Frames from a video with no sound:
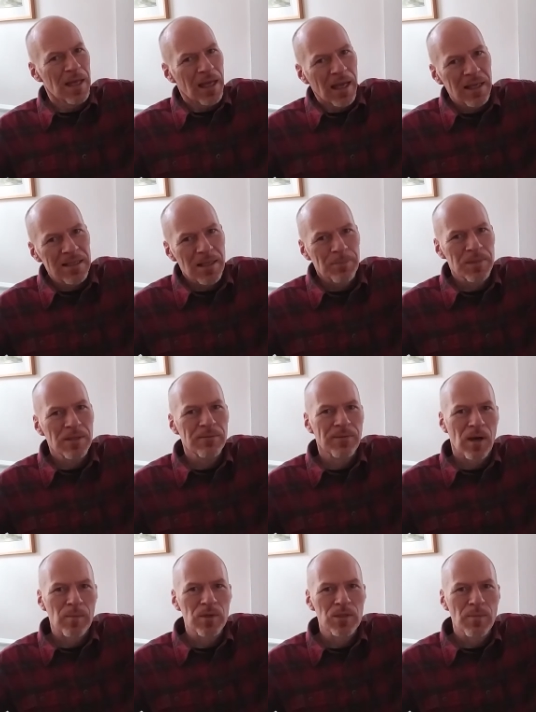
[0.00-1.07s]
except in
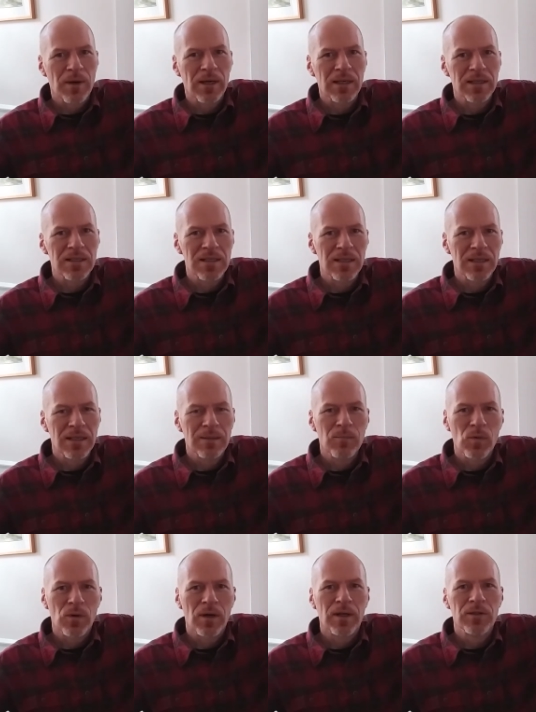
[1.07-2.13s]
farmers markets and
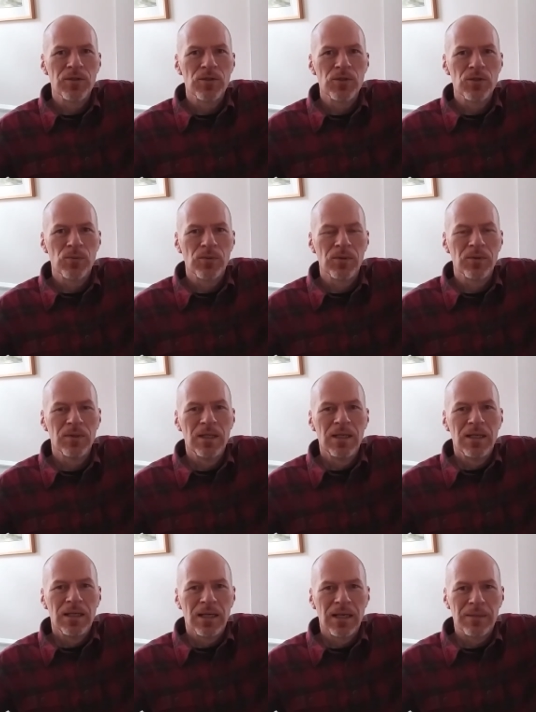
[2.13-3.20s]
more unusual
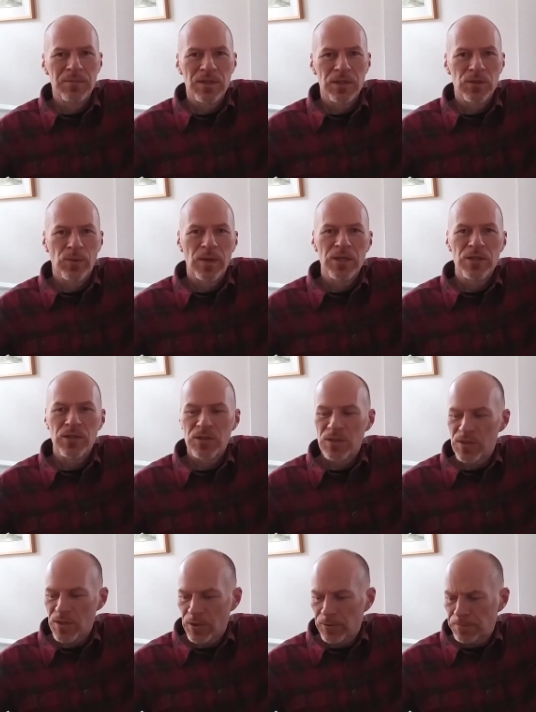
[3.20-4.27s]
situations.
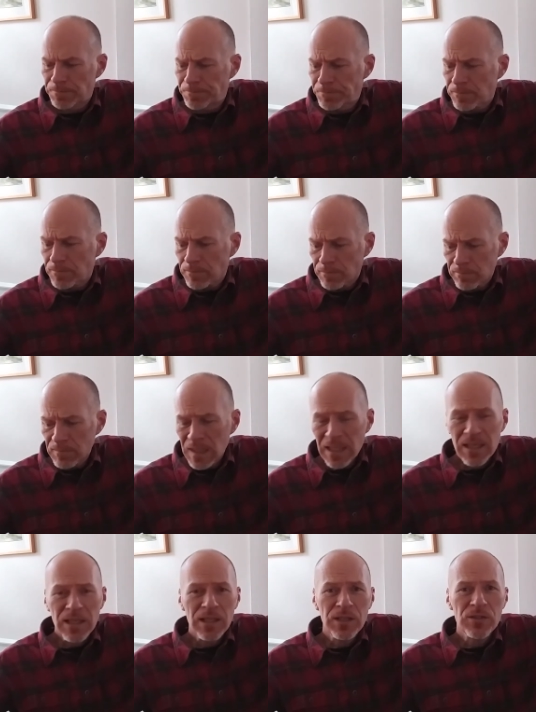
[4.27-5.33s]
So
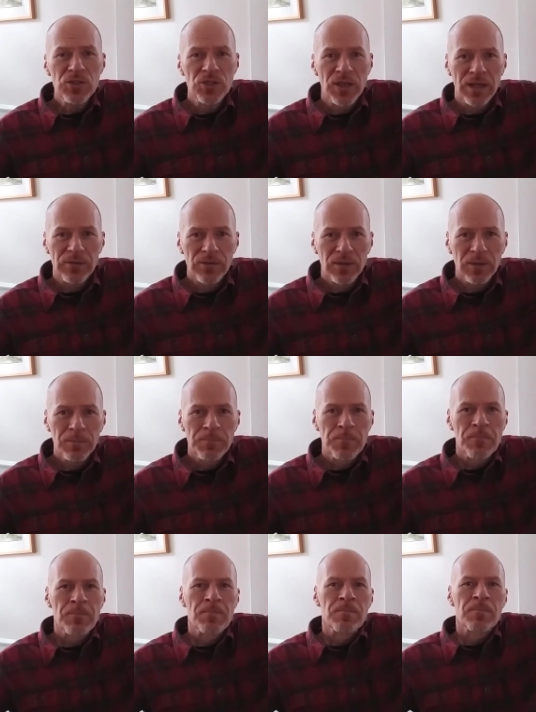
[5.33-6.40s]
in general,
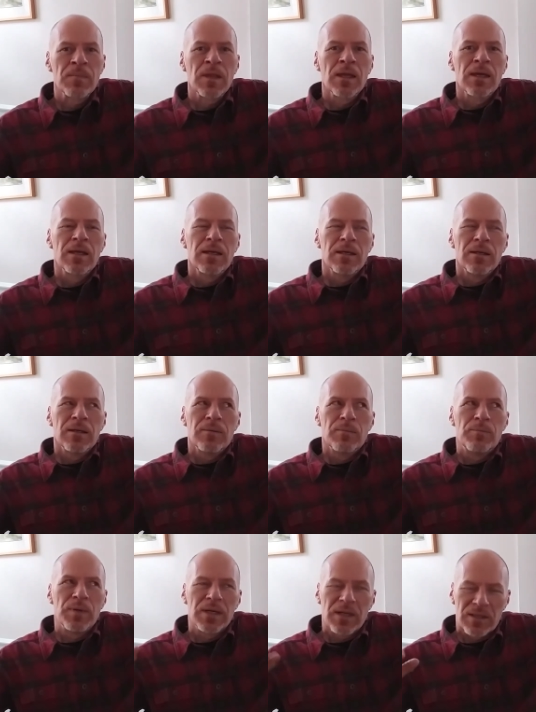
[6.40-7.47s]

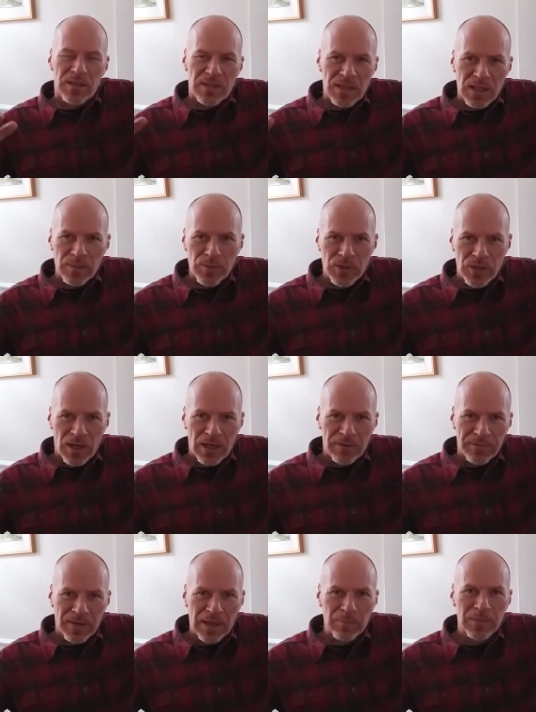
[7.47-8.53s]
because it's in the moschata
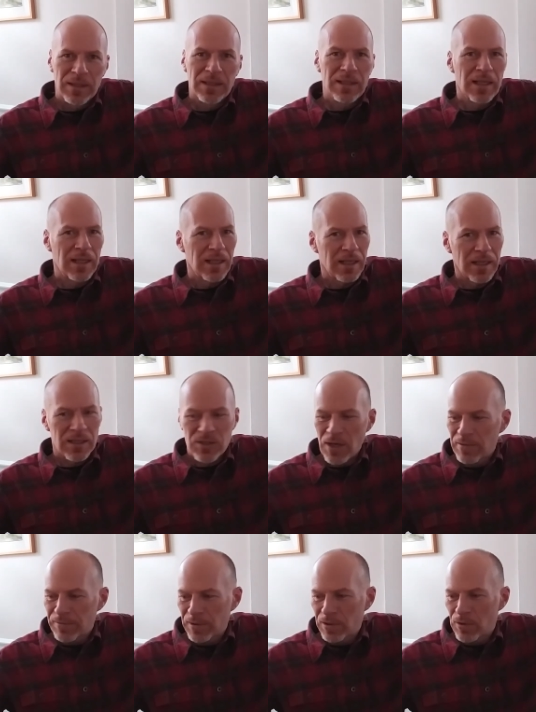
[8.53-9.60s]
family, it's
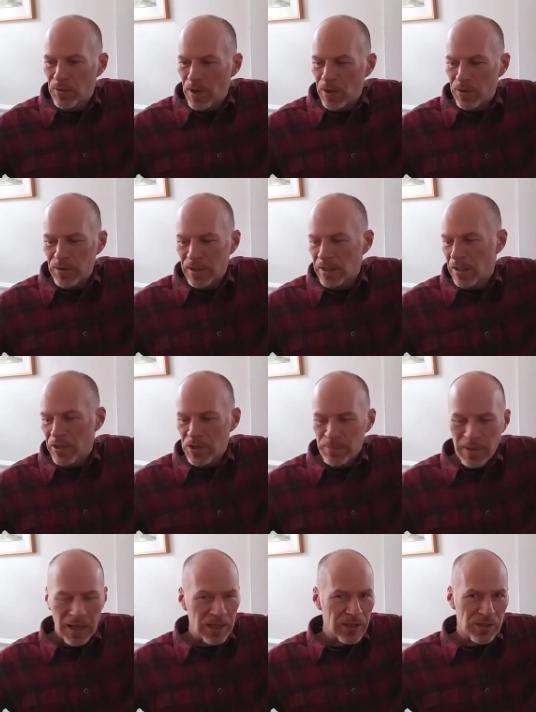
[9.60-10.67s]
often grown in large
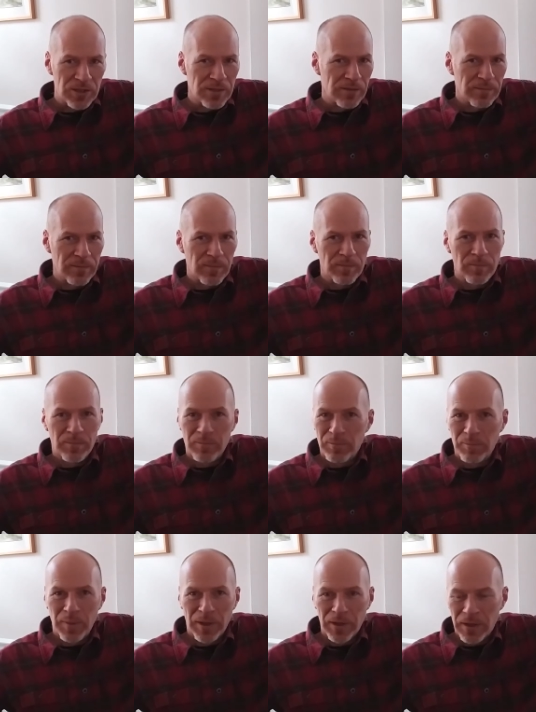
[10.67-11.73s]
patches of
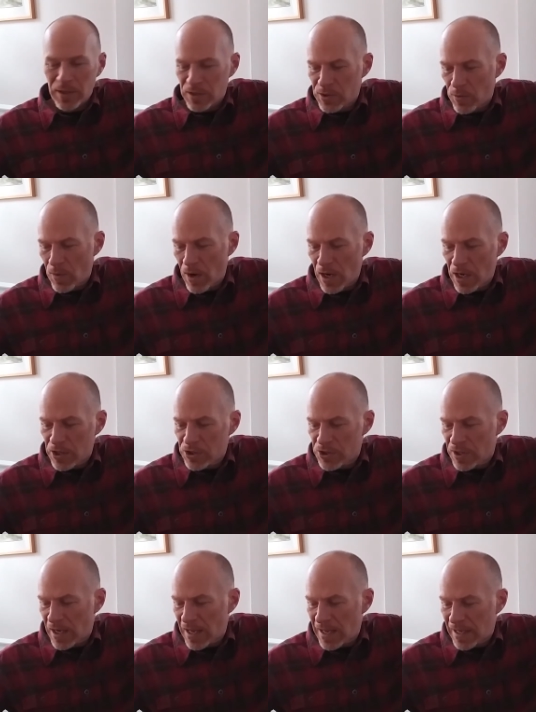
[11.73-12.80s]
butternut
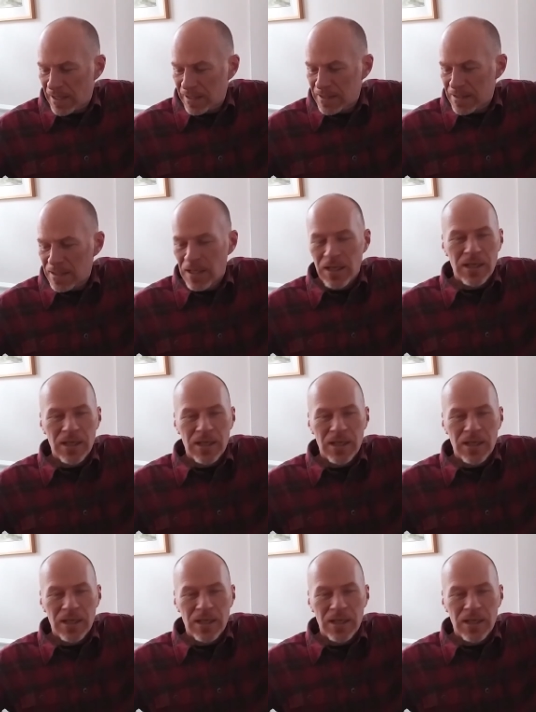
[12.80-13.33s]
squash, and